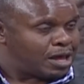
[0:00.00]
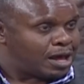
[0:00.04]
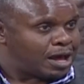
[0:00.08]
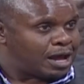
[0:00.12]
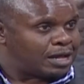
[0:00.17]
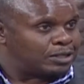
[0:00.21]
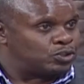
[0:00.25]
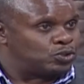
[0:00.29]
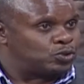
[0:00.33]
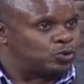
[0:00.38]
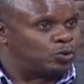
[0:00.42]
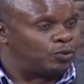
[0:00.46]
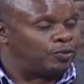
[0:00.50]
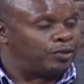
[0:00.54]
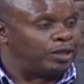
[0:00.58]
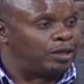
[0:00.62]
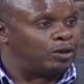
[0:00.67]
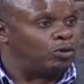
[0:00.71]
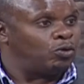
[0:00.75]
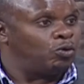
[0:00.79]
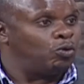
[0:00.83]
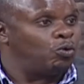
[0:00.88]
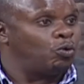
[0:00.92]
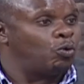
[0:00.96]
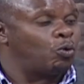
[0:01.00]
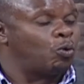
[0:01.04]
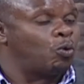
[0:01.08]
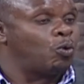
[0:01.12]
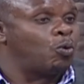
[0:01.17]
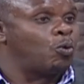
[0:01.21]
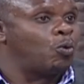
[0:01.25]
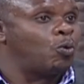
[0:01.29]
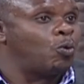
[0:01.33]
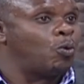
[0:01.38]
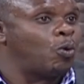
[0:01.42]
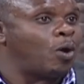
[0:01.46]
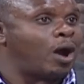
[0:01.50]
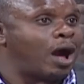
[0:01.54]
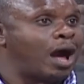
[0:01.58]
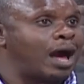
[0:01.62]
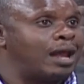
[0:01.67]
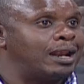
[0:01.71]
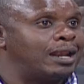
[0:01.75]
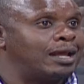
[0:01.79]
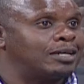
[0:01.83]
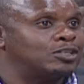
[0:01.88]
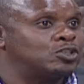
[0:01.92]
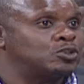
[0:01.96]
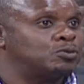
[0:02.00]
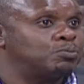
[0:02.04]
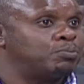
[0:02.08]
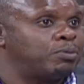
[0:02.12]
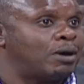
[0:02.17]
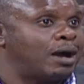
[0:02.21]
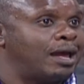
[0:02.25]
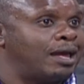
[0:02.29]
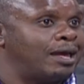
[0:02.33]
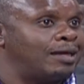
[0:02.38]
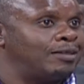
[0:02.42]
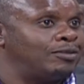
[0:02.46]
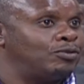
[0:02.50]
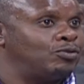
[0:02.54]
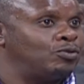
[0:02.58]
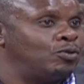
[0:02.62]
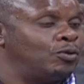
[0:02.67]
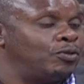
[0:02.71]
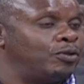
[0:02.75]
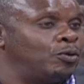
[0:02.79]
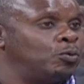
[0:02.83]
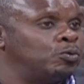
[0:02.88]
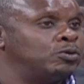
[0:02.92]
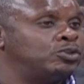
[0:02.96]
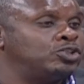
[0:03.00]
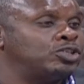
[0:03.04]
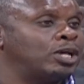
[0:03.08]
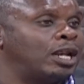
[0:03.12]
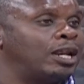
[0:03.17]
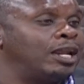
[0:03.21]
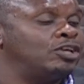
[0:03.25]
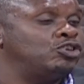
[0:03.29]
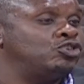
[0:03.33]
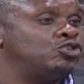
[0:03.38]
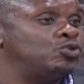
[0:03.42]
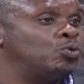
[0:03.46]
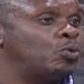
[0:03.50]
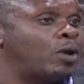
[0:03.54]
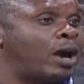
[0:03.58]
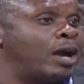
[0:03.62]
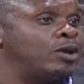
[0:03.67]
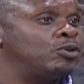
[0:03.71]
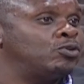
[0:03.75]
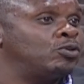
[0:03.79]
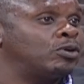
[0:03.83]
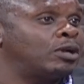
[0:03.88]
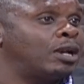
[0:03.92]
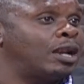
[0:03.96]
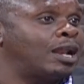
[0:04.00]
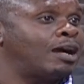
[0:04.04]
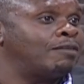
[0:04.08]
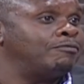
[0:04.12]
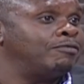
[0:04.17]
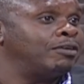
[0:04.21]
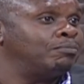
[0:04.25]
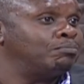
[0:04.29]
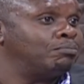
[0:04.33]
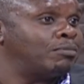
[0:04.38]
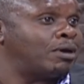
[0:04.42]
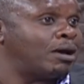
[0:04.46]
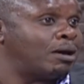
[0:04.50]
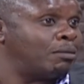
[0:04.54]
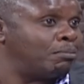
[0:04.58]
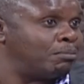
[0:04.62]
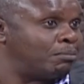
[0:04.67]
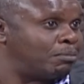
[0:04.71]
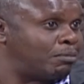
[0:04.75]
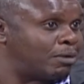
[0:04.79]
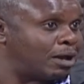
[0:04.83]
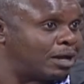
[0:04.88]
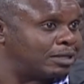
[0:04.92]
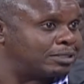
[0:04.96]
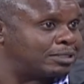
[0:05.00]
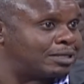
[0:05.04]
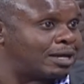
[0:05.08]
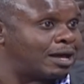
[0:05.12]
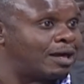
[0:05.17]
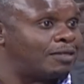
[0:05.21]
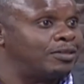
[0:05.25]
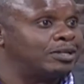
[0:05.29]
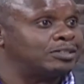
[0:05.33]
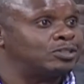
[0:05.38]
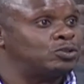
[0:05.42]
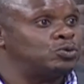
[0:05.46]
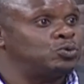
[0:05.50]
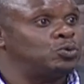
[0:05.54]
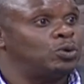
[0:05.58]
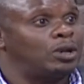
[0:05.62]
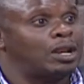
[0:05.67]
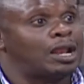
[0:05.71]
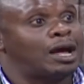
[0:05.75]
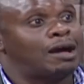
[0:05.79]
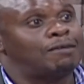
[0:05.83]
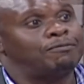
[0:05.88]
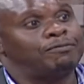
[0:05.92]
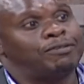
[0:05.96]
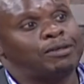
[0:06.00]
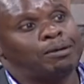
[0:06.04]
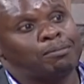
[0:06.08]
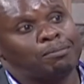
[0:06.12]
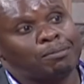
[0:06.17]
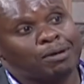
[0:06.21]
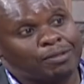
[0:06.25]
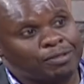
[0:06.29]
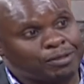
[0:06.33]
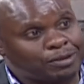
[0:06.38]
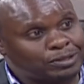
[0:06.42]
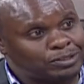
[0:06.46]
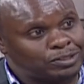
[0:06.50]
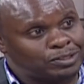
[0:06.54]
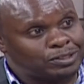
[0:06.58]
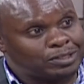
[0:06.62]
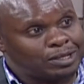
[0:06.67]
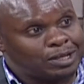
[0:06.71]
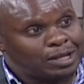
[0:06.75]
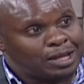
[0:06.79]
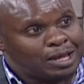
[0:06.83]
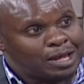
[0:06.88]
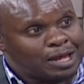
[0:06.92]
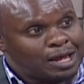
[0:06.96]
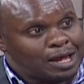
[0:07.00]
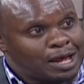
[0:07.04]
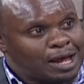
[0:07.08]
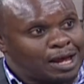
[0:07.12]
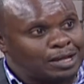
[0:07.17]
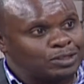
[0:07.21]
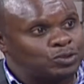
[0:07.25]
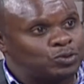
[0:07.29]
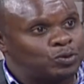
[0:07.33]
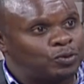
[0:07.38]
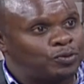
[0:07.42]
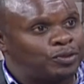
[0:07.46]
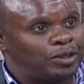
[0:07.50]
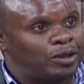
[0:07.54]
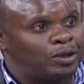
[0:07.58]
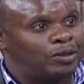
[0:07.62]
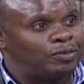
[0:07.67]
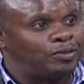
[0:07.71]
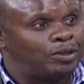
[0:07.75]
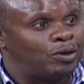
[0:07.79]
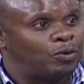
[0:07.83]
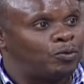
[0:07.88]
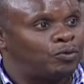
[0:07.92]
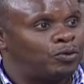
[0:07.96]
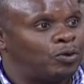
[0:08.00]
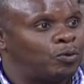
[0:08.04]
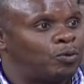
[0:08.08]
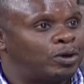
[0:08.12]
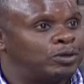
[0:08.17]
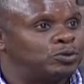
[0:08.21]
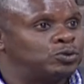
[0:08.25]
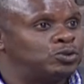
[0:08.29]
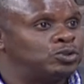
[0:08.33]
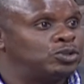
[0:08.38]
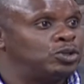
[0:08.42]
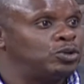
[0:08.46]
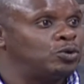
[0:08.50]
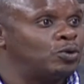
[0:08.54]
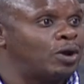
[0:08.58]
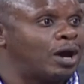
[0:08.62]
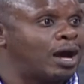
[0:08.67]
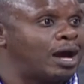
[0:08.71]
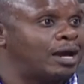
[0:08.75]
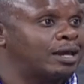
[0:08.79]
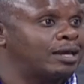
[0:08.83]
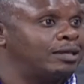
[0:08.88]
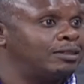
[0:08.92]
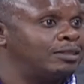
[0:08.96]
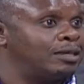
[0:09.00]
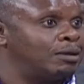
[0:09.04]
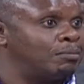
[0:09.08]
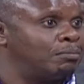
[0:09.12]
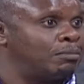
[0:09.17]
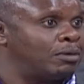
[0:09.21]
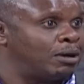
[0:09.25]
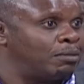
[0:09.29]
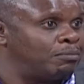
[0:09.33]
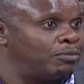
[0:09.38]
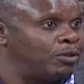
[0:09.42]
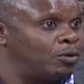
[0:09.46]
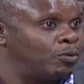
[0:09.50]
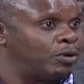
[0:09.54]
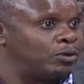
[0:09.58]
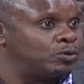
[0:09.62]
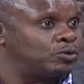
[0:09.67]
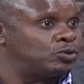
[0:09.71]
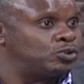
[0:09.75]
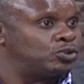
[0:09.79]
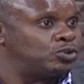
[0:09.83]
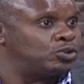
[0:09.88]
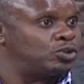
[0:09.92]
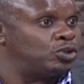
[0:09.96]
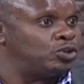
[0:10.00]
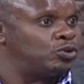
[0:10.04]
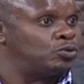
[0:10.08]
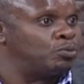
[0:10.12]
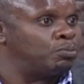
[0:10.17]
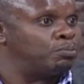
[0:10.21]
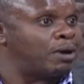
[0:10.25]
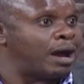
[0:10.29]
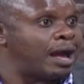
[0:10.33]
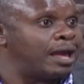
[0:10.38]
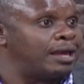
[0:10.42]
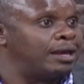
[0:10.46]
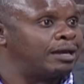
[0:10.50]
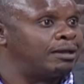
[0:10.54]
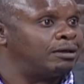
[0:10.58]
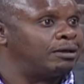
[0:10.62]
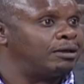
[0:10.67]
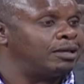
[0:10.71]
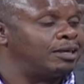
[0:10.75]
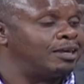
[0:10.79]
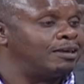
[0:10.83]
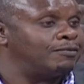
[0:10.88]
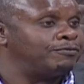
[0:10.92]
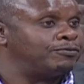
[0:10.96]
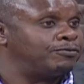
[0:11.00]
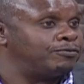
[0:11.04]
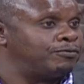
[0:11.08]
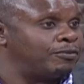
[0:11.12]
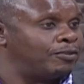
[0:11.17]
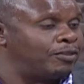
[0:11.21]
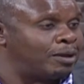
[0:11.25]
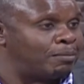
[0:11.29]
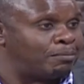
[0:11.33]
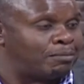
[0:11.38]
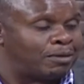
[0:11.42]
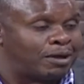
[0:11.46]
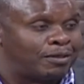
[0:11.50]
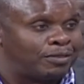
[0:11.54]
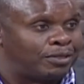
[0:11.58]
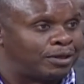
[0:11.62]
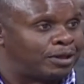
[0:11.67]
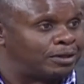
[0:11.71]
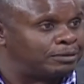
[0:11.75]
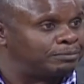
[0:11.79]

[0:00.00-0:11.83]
So they grow and aspire. You know, they will challenge you. Why are you not loving mom as others do love their mothers? So they want to see you hugging their mom. They want to see you buying gift for their mother.